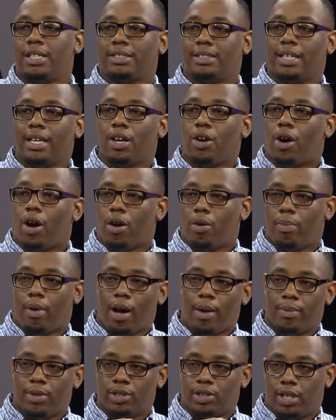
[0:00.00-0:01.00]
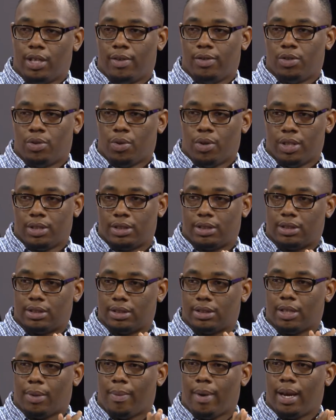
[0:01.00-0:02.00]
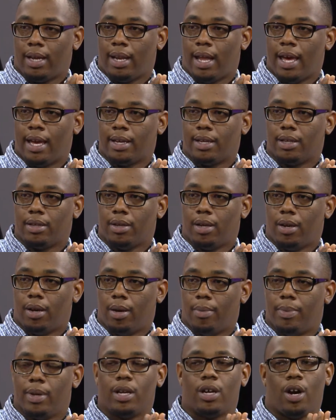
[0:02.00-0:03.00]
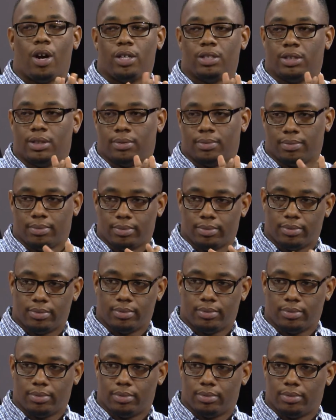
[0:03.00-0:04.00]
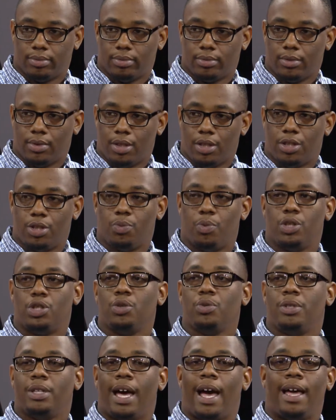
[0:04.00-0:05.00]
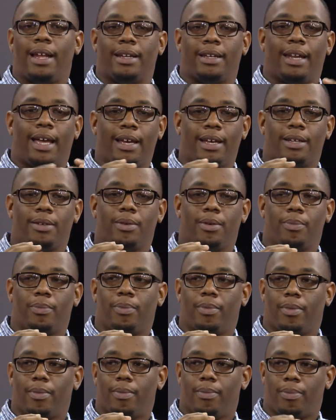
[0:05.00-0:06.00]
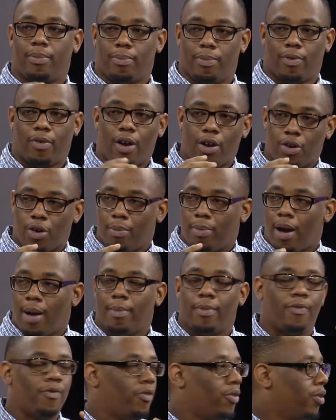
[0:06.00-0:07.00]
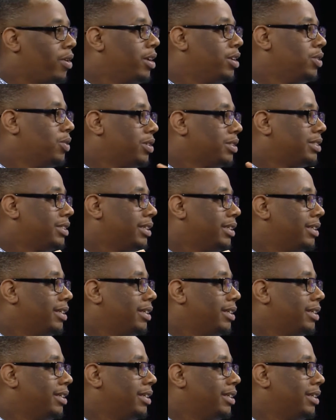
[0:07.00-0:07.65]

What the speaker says: say Obama endorsed somebody like Ben Carson. Would you not like Barack Obama for endorsing